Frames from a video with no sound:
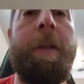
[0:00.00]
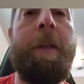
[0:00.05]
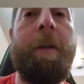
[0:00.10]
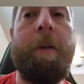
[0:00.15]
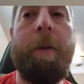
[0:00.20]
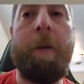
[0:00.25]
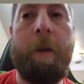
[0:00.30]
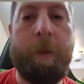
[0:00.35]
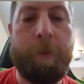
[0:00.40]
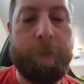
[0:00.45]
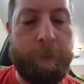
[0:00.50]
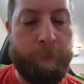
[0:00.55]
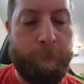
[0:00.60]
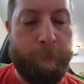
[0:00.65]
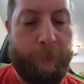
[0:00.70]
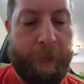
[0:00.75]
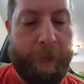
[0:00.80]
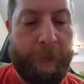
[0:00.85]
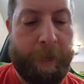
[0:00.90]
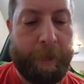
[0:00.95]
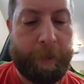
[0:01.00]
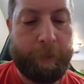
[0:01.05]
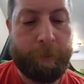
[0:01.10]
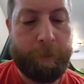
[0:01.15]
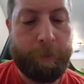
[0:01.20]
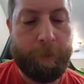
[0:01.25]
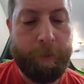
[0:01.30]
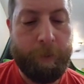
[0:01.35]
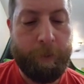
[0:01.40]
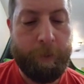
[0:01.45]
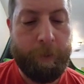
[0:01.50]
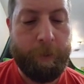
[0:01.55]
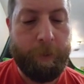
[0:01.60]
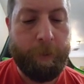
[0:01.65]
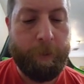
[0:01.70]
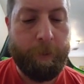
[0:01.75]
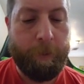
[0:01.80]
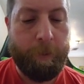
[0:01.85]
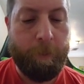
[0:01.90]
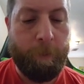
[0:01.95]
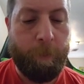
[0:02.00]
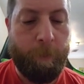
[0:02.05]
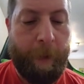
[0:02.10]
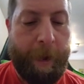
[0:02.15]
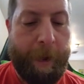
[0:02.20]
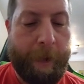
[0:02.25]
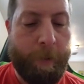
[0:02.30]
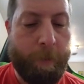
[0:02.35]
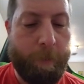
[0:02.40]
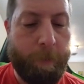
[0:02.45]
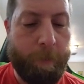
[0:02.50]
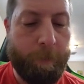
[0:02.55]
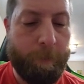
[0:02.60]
an awesome box. Wow.